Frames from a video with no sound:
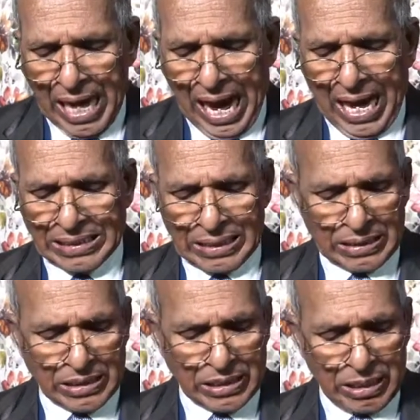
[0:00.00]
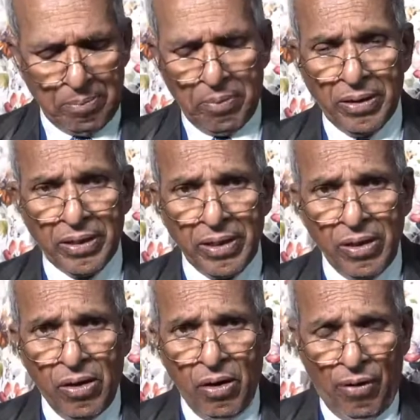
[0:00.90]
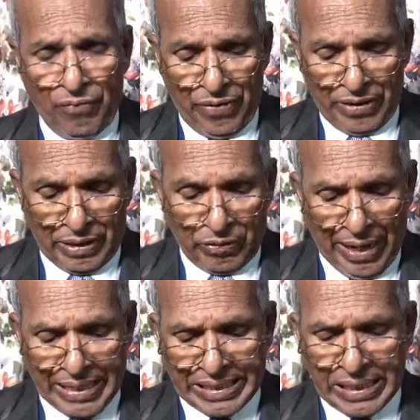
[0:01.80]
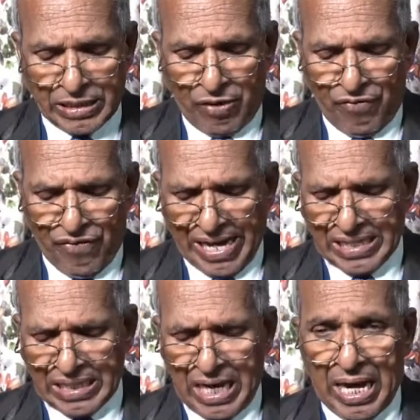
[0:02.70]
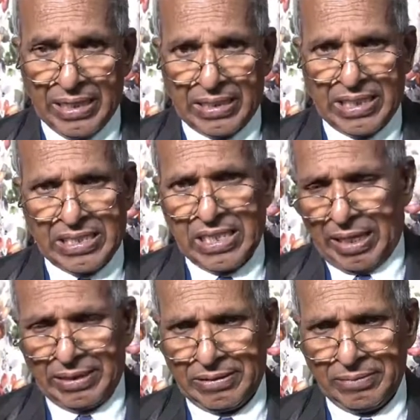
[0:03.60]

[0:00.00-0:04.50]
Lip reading: as a symbol of the greatest faith under the sun.